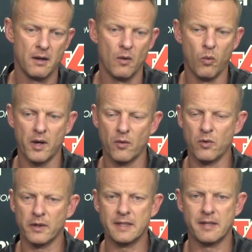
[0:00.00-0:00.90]
what it
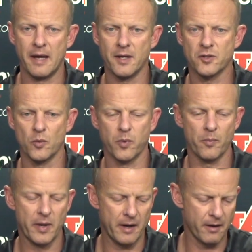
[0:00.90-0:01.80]
really takes to
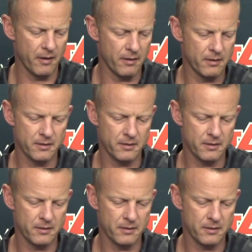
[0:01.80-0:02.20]
prepare